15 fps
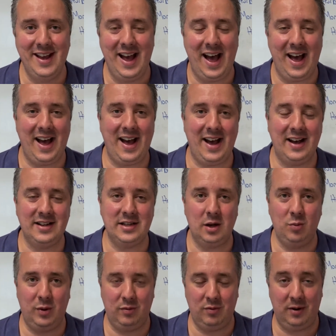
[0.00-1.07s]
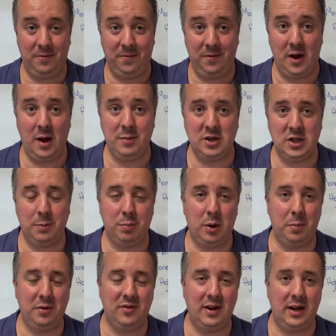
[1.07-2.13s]
And so we refurbished the
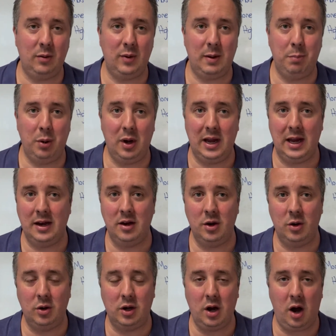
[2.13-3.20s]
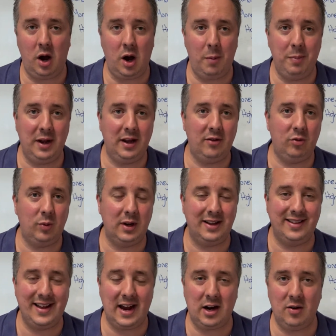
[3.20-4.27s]
property, we put in new carpets, we
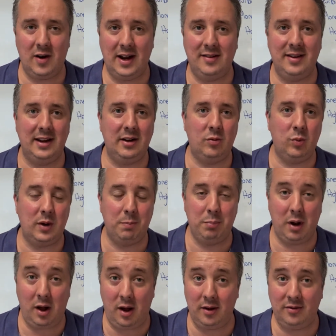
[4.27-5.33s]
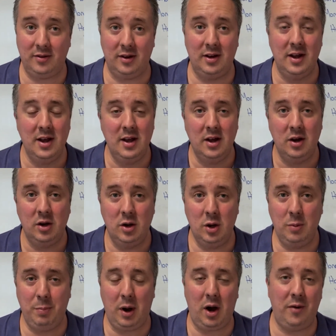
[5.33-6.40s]
decorated, we plastered,
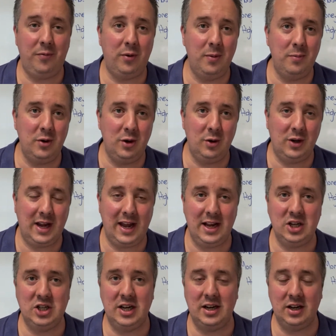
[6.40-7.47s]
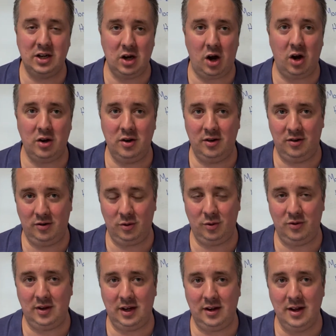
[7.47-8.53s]
new bathroom, new kitchen, garden
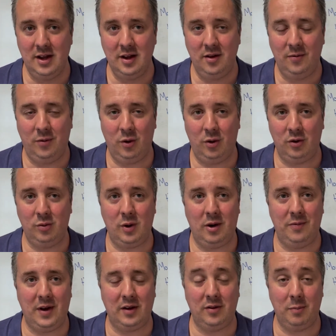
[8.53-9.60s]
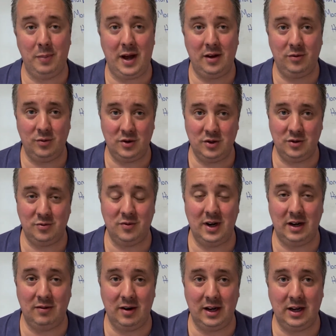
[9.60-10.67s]
sorted for £12,000, which was
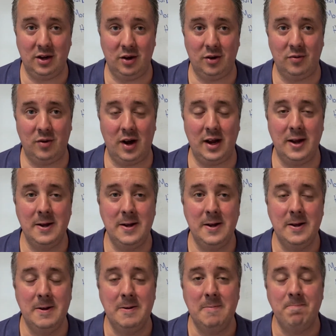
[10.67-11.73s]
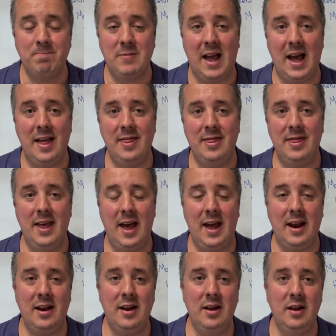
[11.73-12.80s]
really, really good, right? And
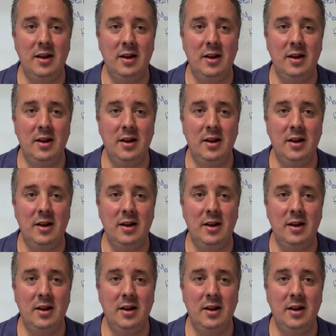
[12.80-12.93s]
then